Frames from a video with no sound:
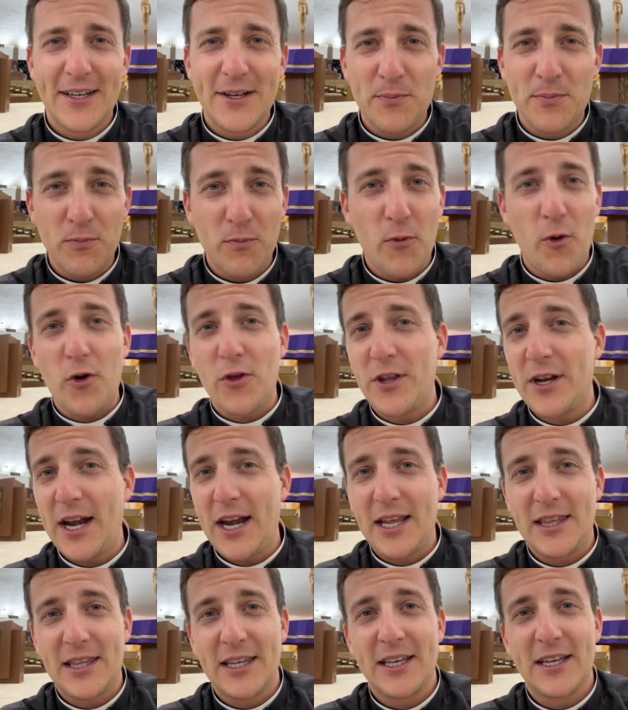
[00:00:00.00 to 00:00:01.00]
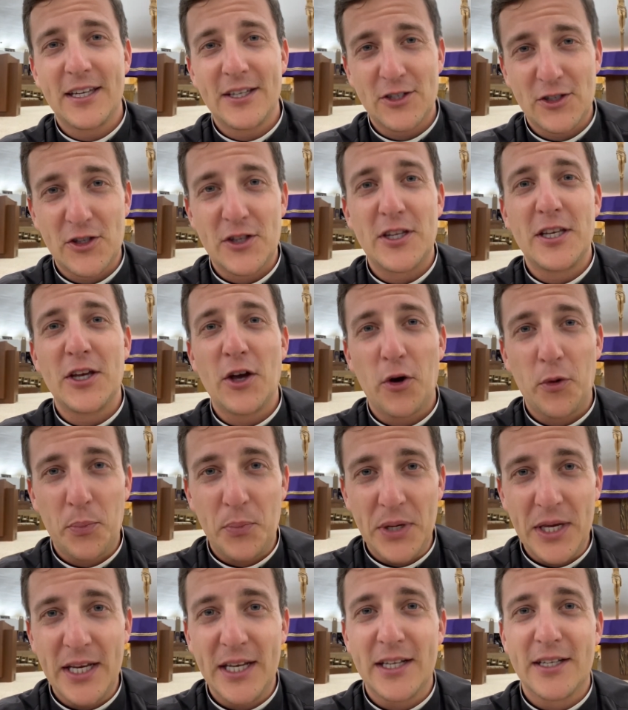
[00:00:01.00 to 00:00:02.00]
more than anything is the
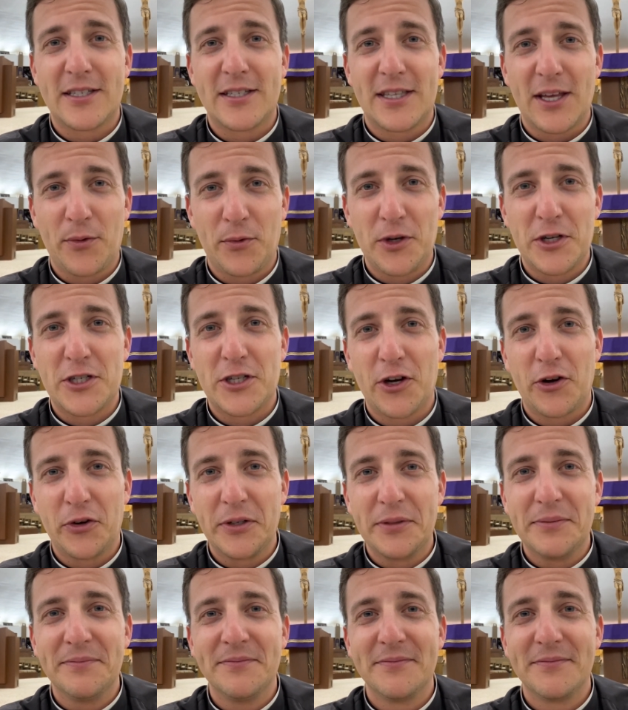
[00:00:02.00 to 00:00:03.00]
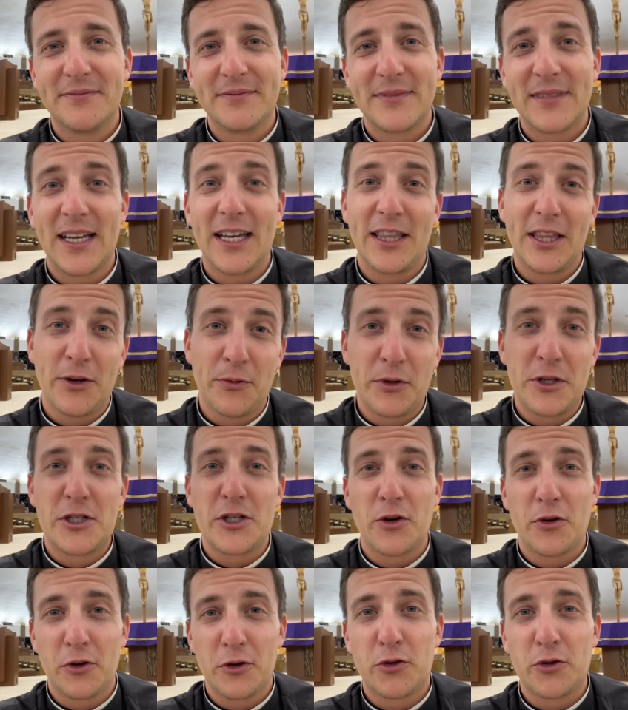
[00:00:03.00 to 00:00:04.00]
obedience that we show him and that we
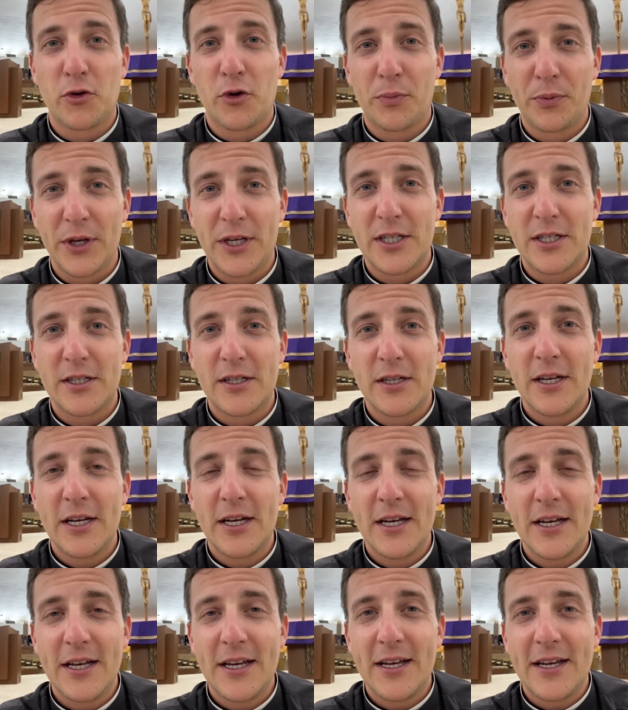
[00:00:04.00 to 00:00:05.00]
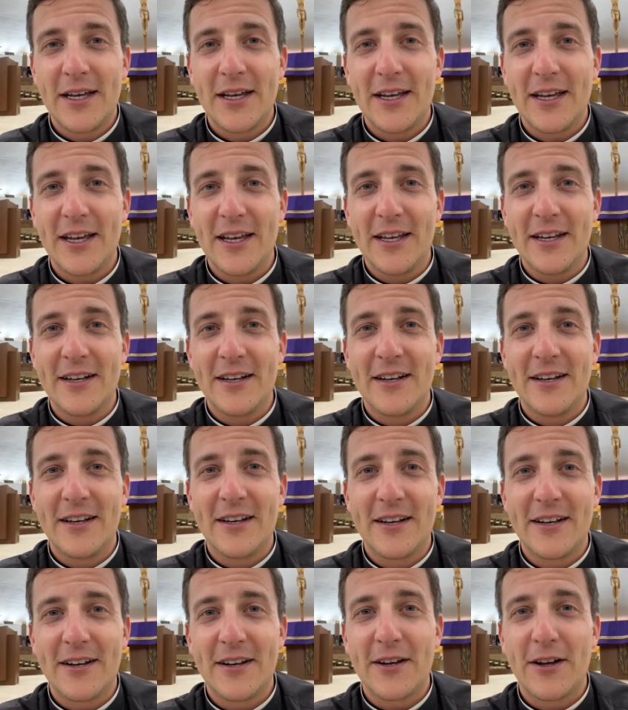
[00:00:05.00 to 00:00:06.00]
show those who are placed in
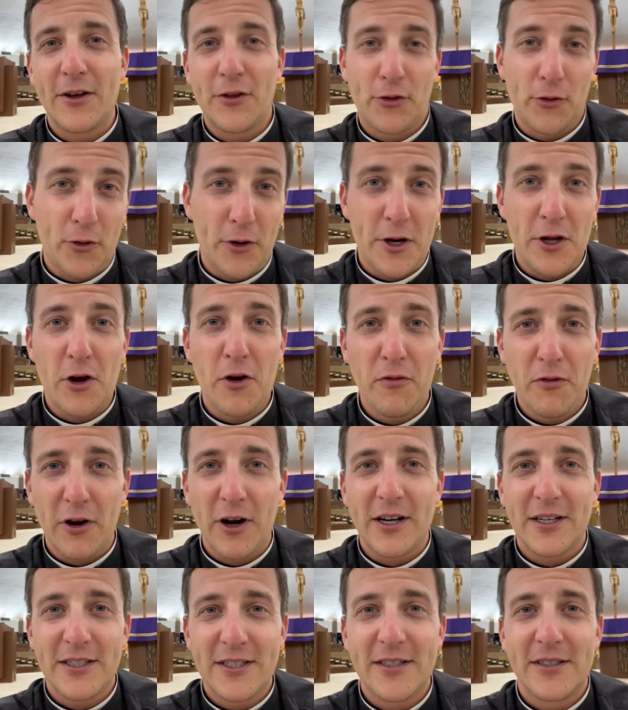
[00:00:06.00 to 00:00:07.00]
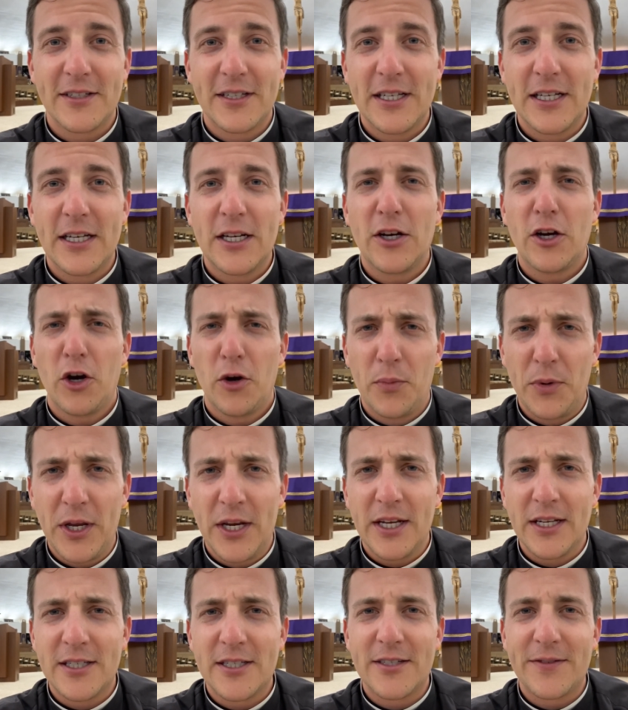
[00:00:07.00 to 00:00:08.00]
authority over us,
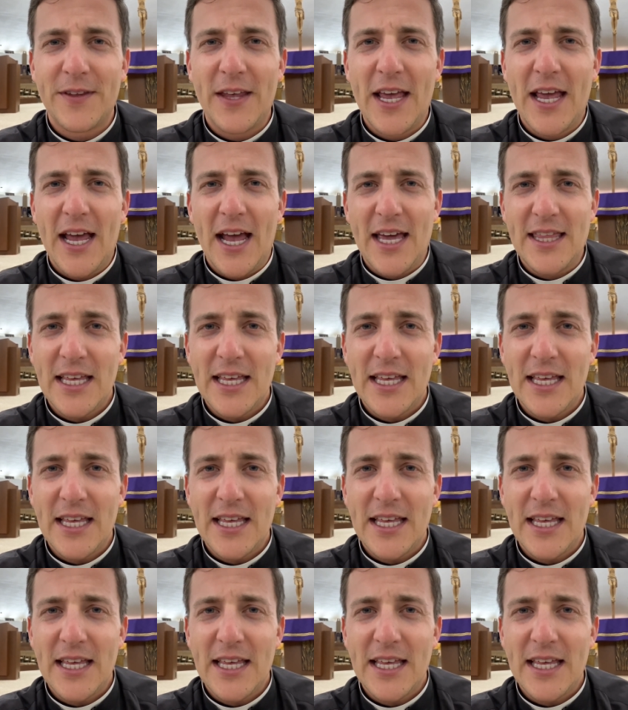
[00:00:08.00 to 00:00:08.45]
obedience. And